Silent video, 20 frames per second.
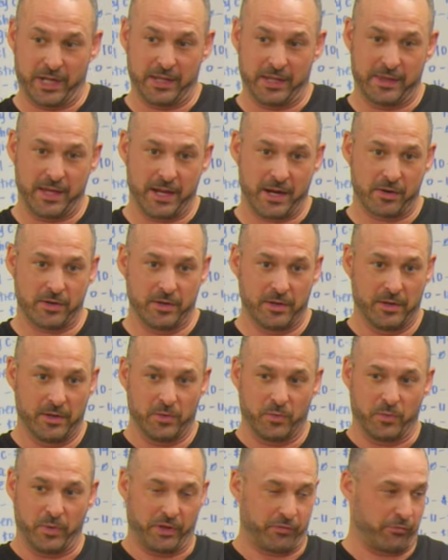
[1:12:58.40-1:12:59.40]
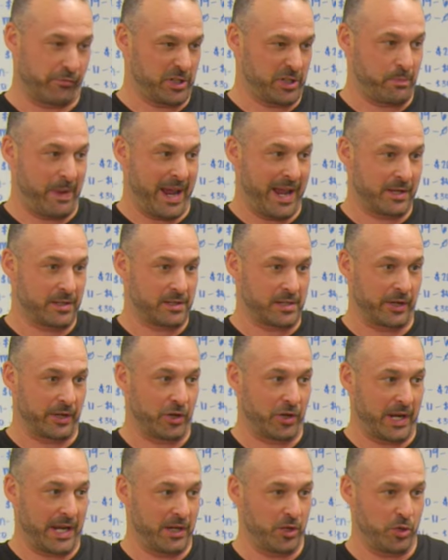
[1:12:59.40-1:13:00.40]
kid there with wristbands like
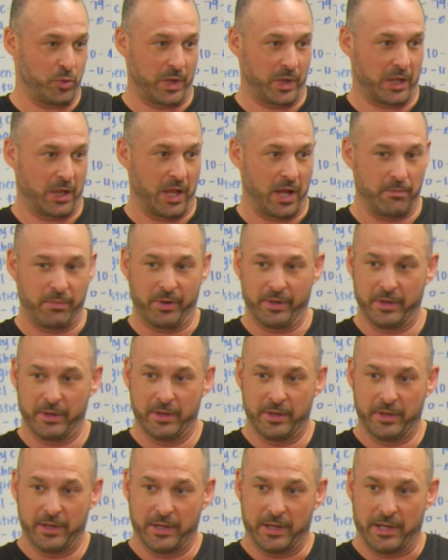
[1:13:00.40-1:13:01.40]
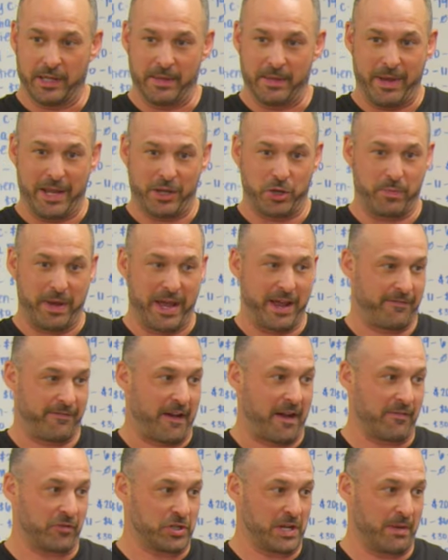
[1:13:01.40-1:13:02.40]
you're getting into a club. And they make you pay
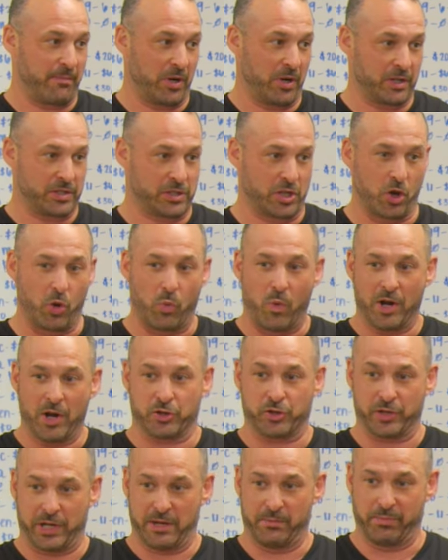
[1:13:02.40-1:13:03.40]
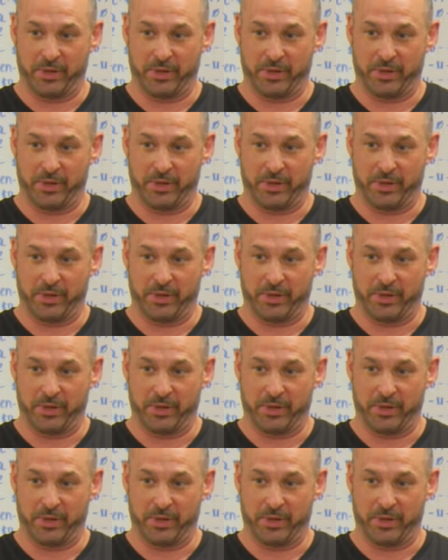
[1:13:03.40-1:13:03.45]
$5 or $10 to go watch your kid